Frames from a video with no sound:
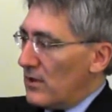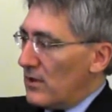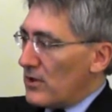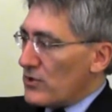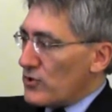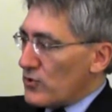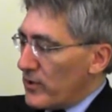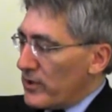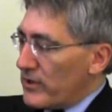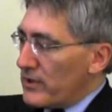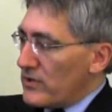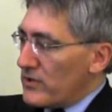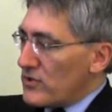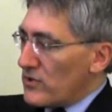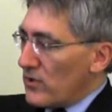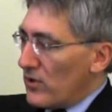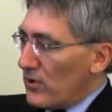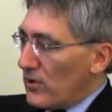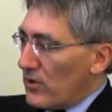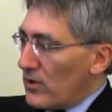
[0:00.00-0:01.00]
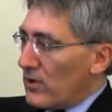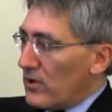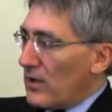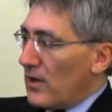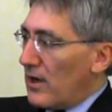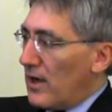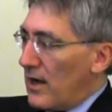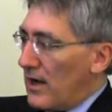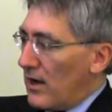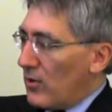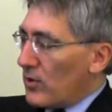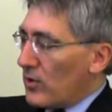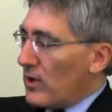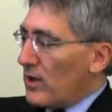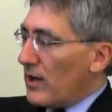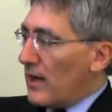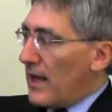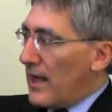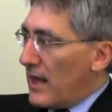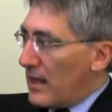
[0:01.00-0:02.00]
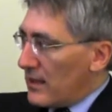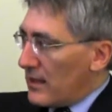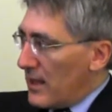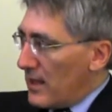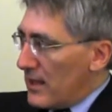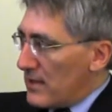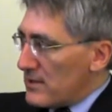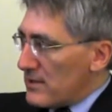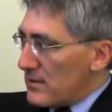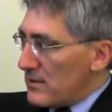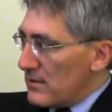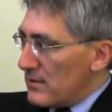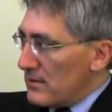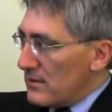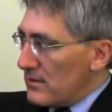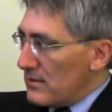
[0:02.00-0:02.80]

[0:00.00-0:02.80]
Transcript: Australians are our allies.